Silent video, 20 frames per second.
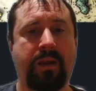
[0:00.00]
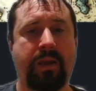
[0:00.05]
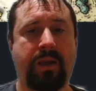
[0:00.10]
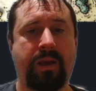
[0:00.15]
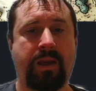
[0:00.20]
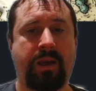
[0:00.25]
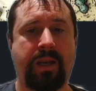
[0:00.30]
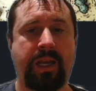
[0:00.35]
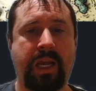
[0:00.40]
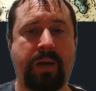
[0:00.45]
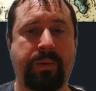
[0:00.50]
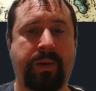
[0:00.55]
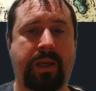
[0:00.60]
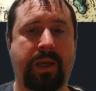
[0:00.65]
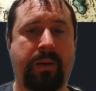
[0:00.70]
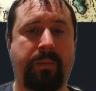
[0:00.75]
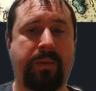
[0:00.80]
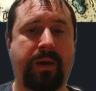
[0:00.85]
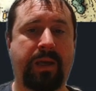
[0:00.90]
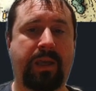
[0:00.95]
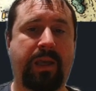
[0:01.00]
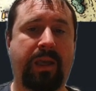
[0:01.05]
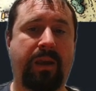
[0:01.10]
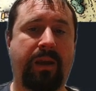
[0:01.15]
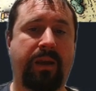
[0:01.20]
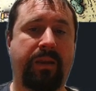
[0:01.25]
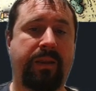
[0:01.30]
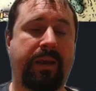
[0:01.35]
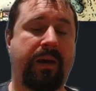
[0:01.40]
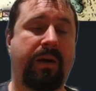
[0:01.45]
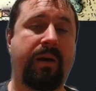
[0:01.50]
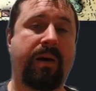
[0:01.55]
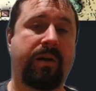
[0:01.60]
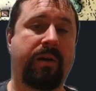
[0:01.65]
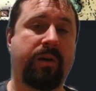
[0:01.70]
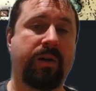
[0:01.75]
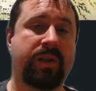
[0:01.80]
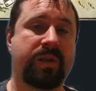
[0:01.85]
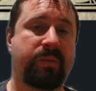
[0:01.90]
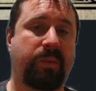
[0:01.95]
And now we come back here and the
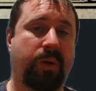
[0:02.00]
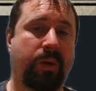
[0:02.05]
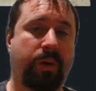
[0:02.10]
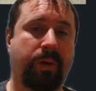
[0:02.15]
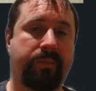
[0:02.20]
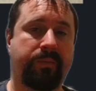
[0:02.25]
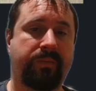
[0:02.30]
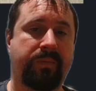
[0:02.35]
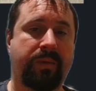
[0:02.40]
icon is blue.